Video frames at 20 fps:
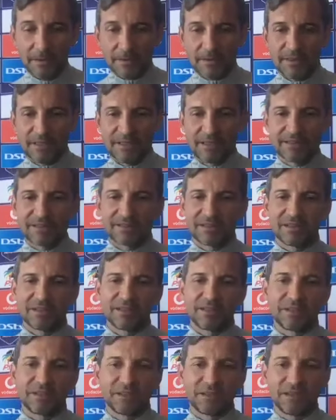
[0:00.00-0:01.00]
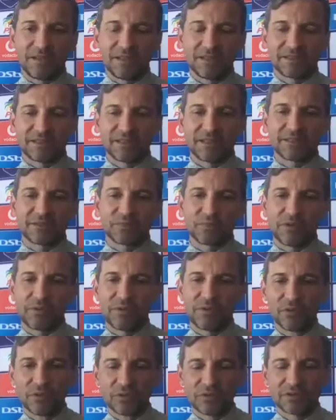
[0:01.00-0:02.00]
that it's uh, it's it's very
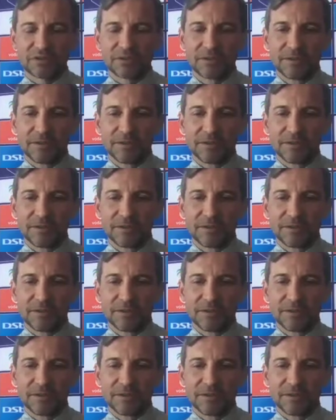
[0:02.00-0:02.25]
good.